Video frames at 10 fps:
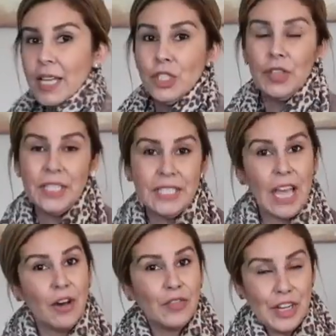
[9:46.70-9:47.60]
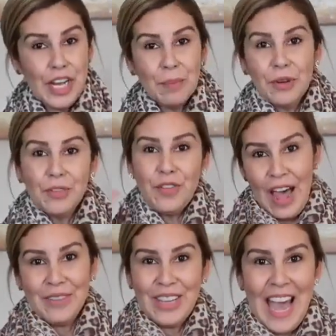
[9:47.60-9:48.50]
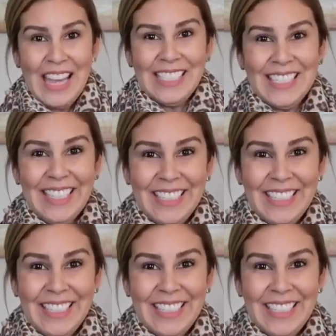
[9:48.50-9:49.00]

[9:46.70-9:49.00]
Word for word: So this is outfit number five, guys.